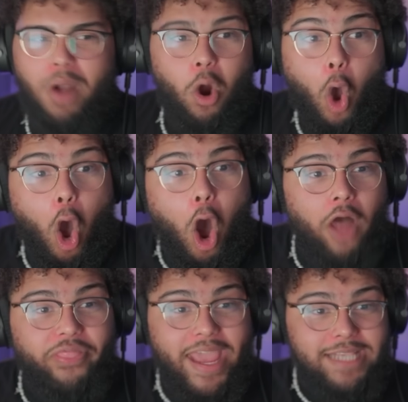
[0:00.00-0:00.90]
Bro,
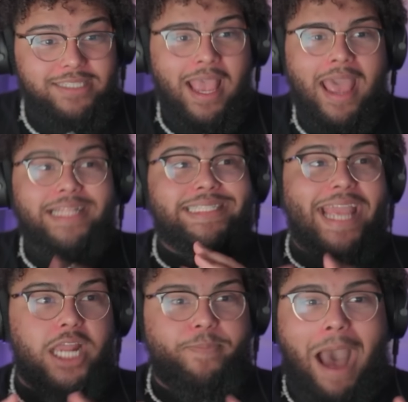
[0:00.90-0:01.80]
all this,
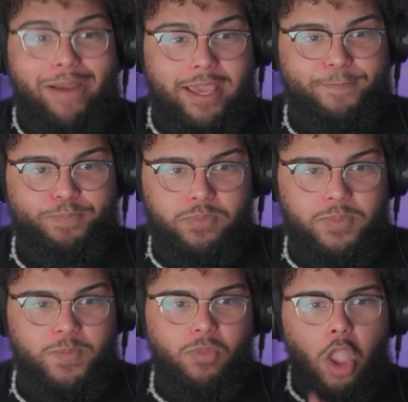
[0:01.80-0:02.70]
think about it.
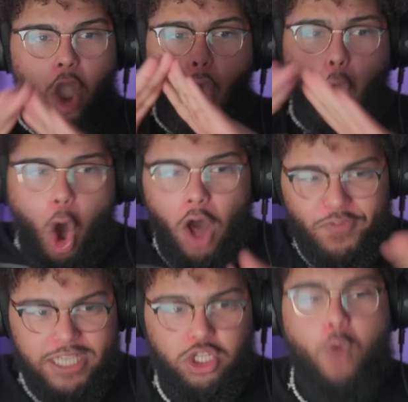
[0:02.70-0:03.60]
All
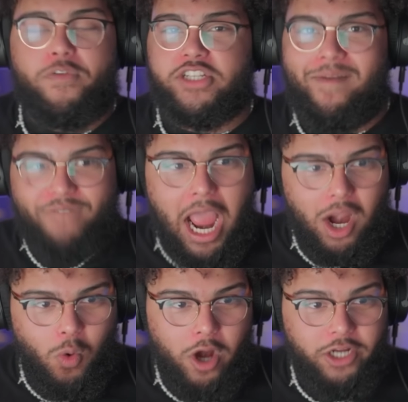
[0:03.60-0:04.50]
this over some
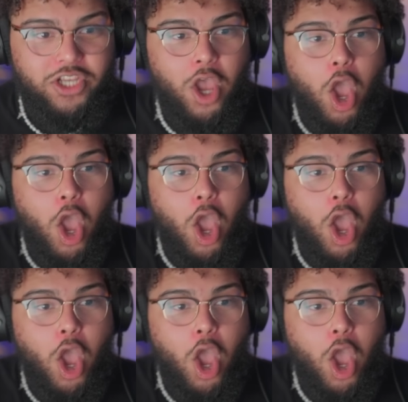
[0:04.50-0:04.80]
fireworks.